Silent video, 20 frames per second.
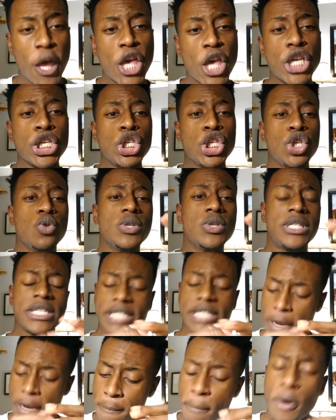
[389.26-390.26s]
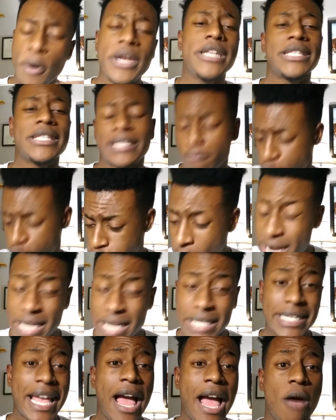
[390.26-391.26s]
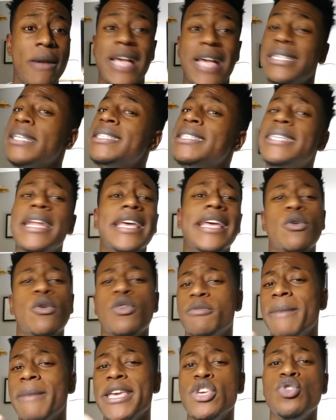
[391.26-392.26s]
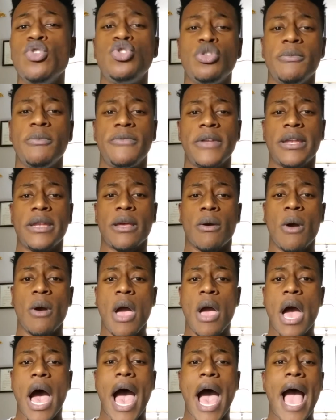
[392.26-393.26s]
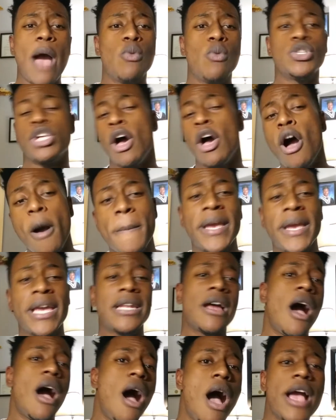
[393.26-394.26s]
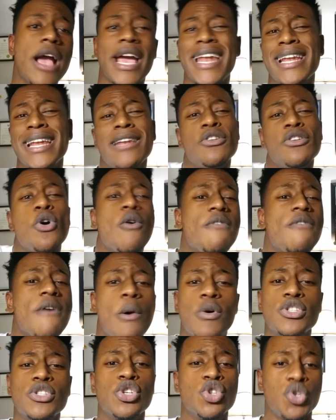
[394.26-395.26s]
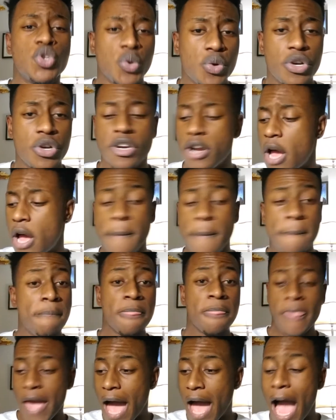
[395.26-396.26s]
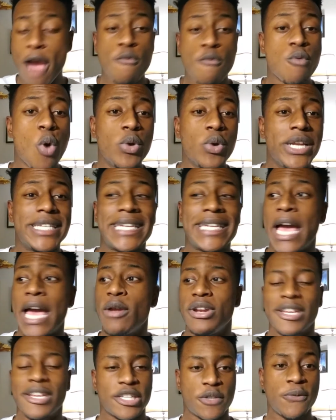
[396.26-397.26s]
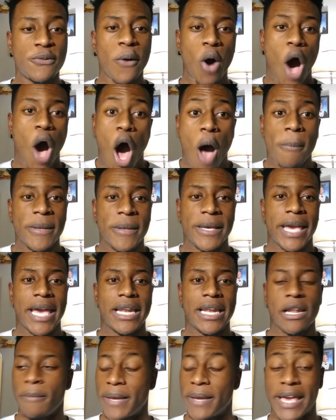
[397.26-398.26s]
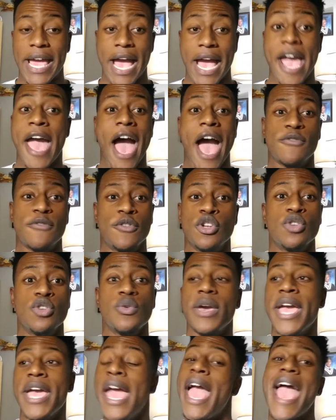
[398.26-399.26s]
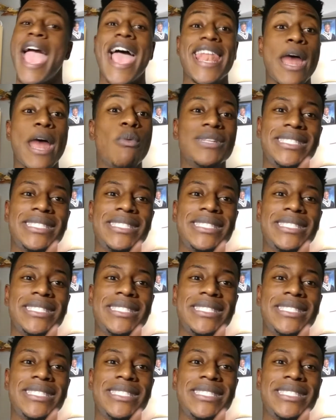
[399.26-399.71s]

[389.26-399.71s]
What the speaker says: use this and write it down. As I said again with my YouTube video, I was humming and hawing. I didn't know if I wanted to do it or not. I wrote it down and I just felt obligated. I'm like, okay, I have to do it. And I would